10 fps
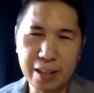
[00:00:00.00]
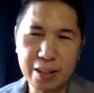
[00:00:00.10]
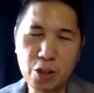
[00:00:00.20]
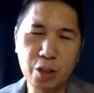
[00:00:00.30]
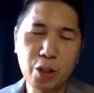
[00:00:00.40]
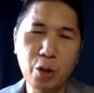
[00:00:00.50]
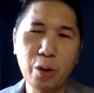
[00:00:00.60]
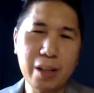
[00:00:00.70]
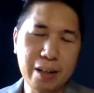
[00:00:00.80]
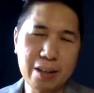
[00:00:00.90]
So the
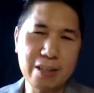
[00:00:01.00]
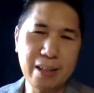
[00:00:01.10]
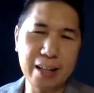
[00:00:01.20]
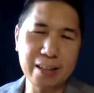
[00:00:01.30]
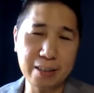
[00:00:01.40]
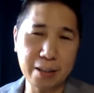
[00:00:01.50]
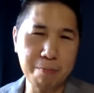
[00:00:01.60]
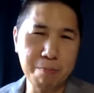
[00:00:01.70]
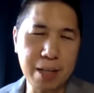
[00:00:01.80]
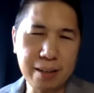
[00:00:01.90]
goal here is not to
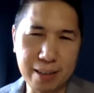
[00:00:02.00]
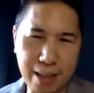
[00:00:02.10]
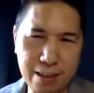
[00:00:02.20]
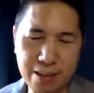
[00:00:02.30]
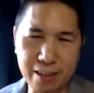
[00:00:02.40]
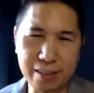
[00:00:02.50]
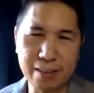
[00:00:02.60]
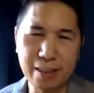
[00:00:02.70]
compete against it.